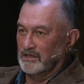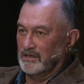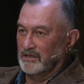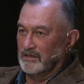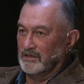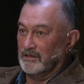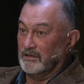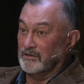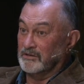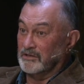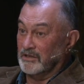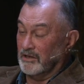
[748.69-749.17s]

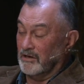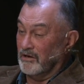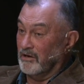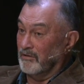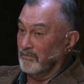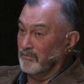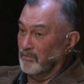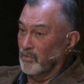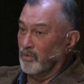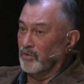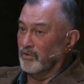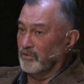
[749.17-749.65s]
because the
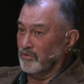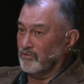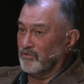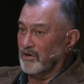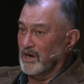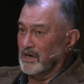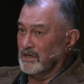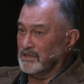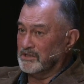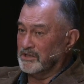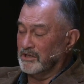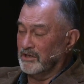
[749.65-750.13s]
more
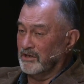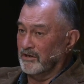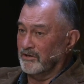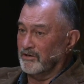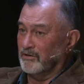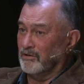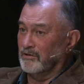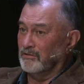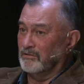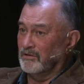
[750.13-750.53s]
grass you got on,